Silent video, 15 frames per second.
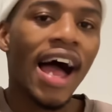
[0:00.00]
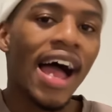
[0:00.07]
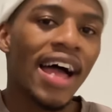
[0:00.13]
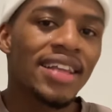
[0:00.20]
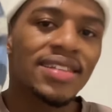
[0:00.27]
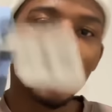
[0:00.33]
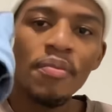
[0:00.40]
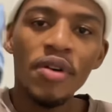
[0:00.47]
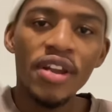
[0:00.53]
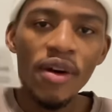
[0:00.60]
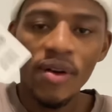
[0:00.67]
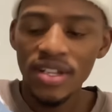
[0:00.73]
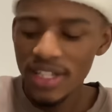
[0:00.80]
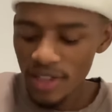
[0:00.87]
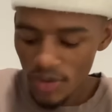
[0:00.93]
At some point I
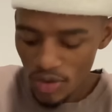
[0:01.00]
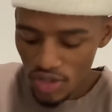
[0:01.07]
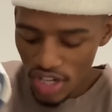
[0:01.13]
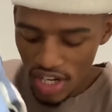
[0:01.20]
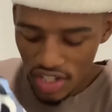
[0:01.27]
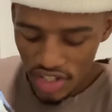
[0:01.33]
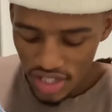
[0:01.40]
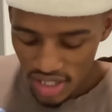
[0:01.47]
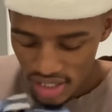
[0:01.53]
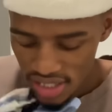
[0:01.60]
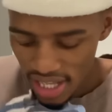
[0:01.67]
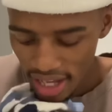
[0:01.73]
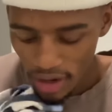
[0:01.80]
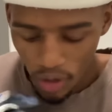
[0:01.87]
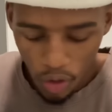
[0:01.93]
wanted to change this,
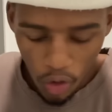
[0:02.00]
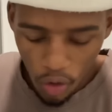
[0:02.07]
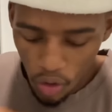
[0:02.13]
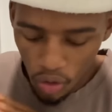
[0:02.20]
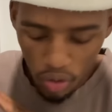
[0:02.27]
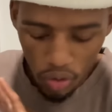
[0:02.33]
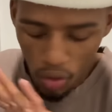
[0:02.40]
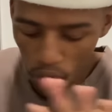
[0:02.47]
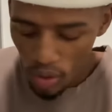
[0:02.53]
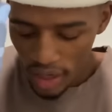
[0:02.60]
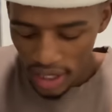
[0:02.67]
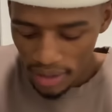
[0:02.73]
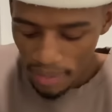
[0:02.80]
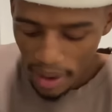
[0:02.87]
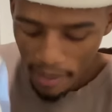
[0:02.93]
like, or go
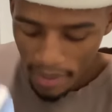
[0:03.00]
get my